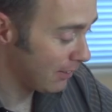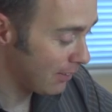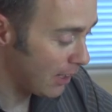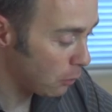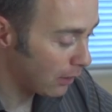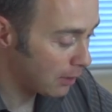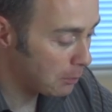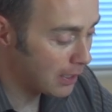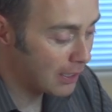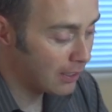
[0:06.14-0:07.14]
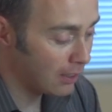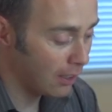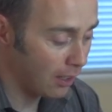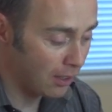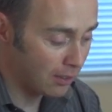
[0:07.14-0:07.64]
Today we're going to be
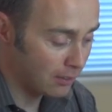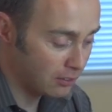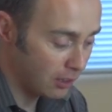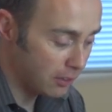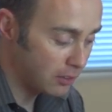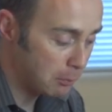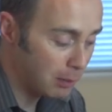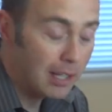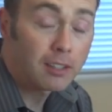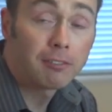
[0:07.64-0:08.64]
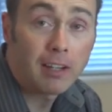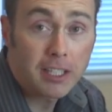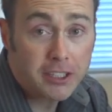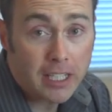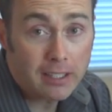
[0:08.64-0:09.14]
discussing plantar
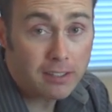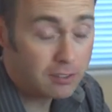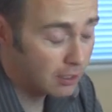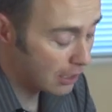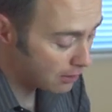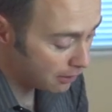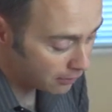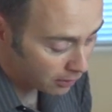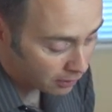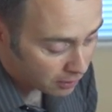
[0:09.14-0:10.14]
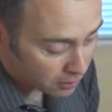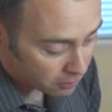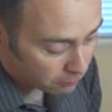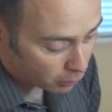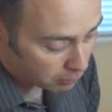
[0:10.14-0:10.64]
fasciitis and other
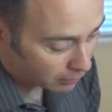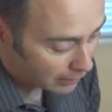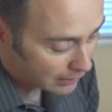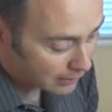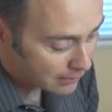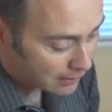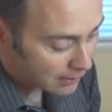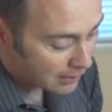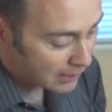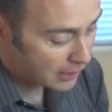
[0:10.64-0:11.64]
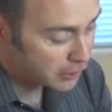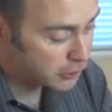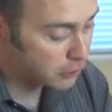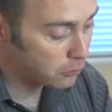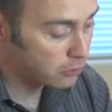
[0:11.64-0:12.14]
foot-related
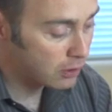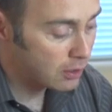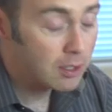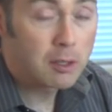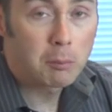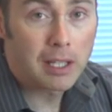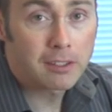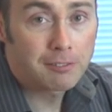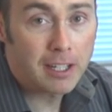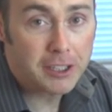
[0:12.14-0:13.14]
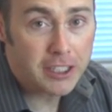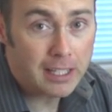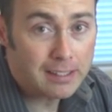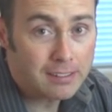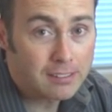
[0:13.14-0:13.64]
issues. Plantar
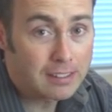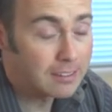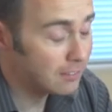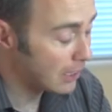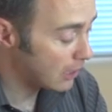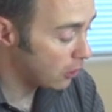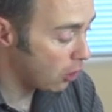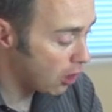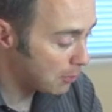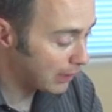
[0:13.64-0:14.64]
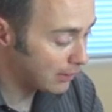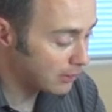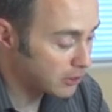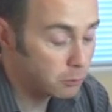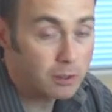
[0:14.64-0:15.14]
fasciitis is a common
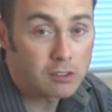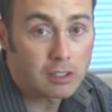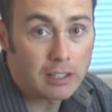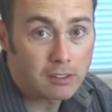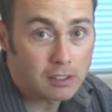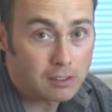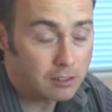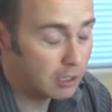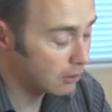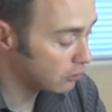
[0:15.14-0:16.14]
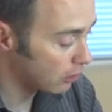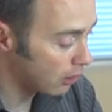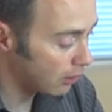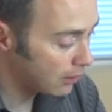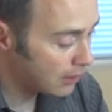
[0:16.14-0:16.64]
condition we see at
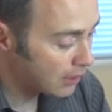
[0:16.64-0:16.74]
CCSR.